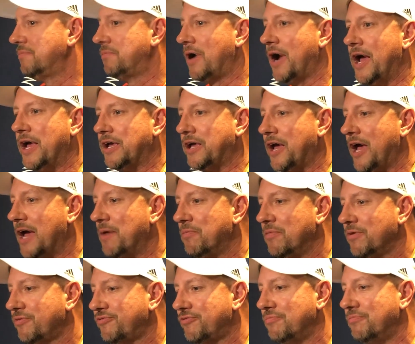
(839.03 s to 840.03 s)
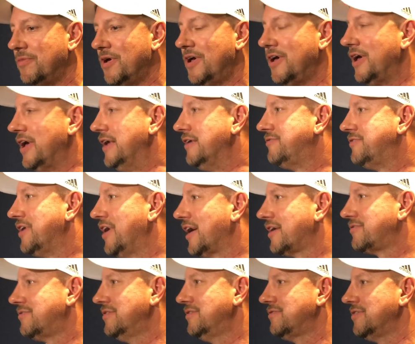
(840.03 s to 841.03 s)
Brian Gambles from East
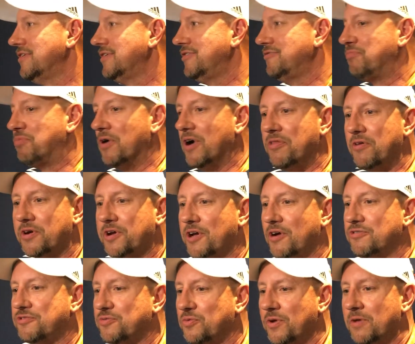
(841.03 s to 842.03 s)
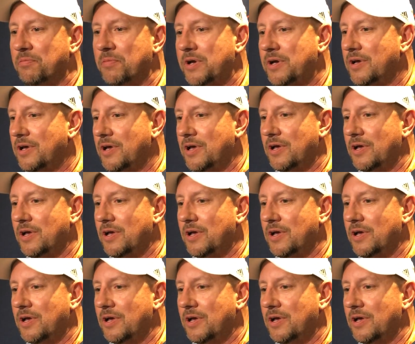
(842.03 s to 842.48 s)
Texas, his brother coach with me.